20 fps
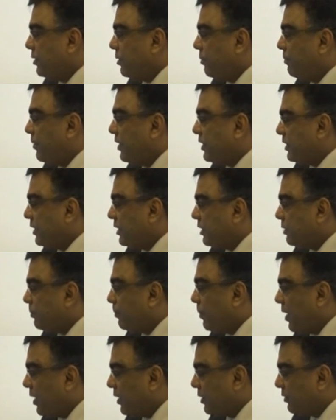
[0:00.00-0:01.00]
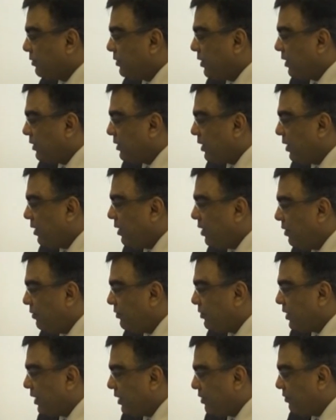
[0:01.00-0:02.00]
The muscles part of the
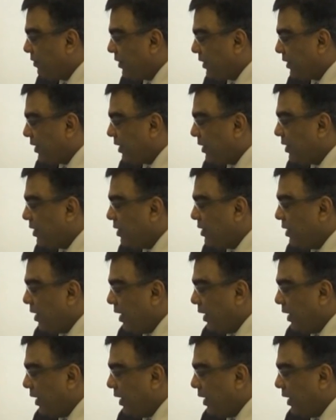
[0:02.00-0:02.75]
nerves get affected,